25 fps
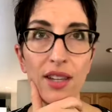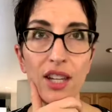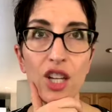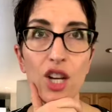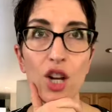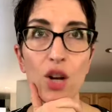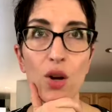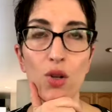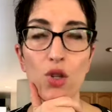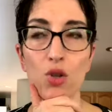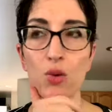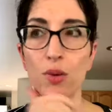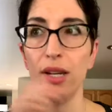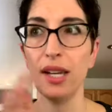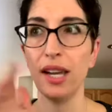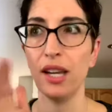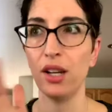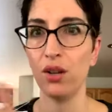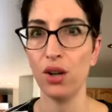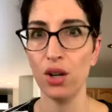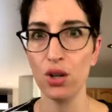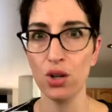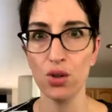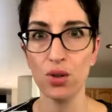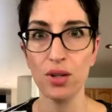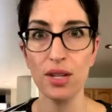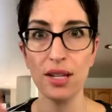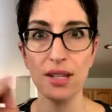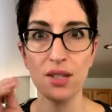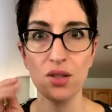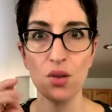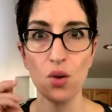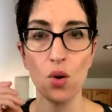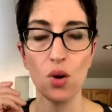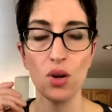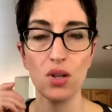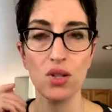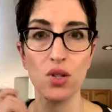you know, do we get
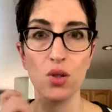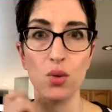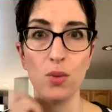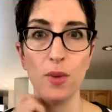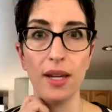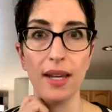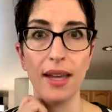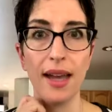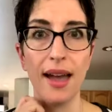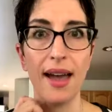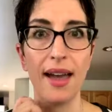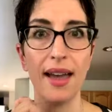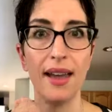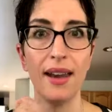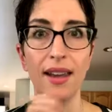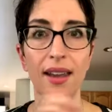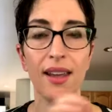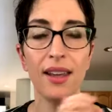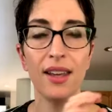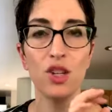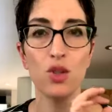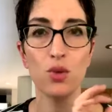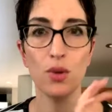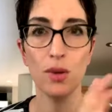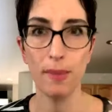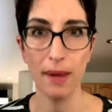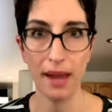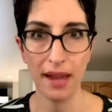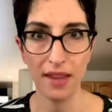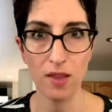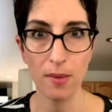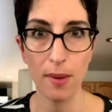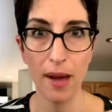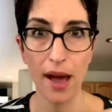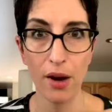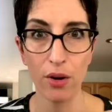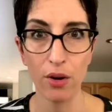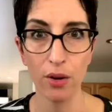groceries or do we pay
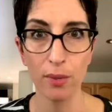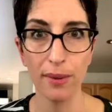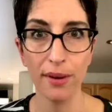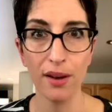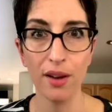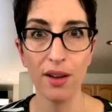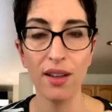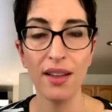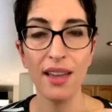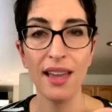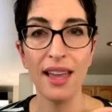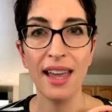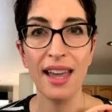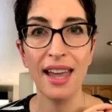the power bill?